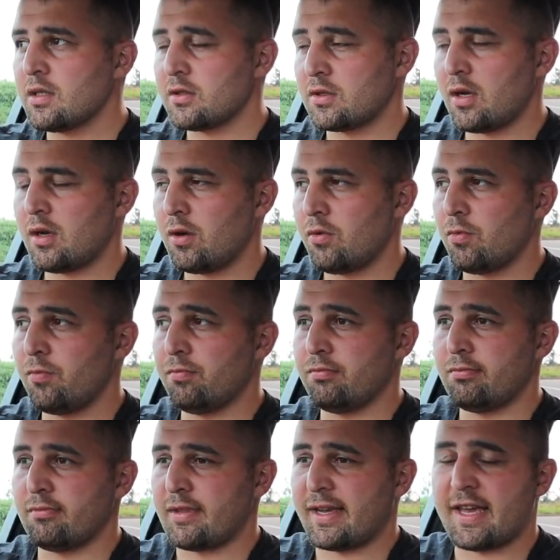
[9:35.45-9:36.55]
So
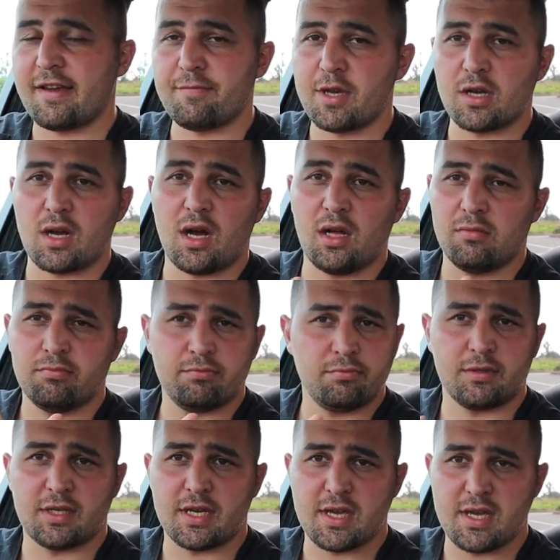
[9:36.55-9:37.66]
they gave me a call.
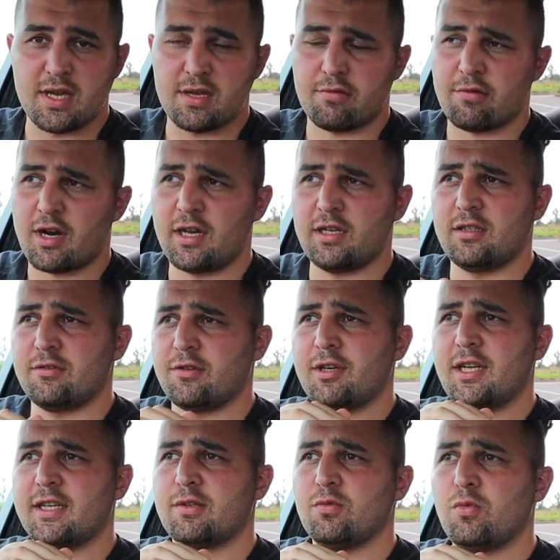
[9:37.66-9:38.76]
They were
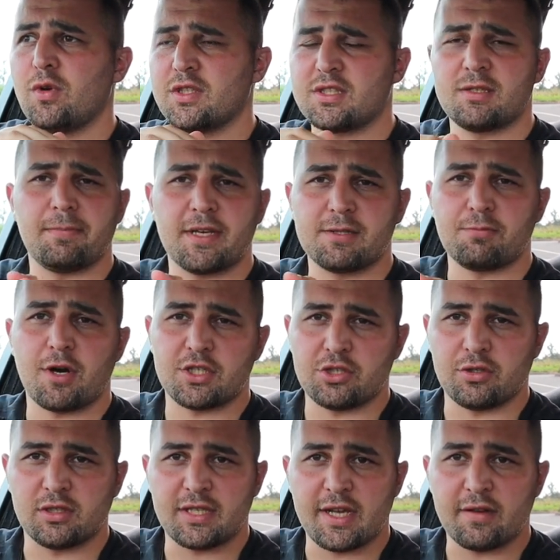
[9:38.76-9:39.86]
like, what's the best price
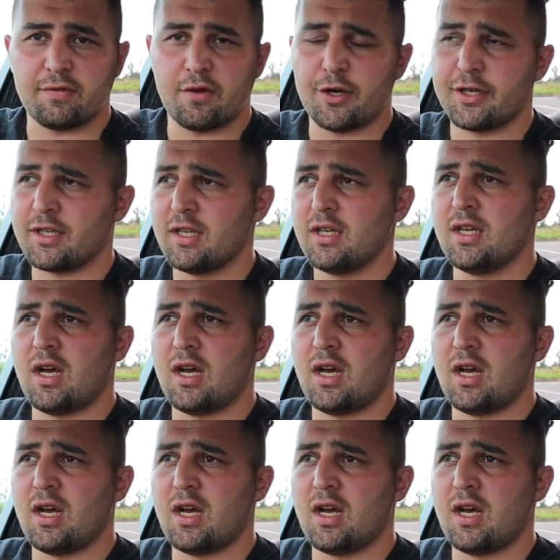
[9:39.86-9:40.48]
you'll take for it?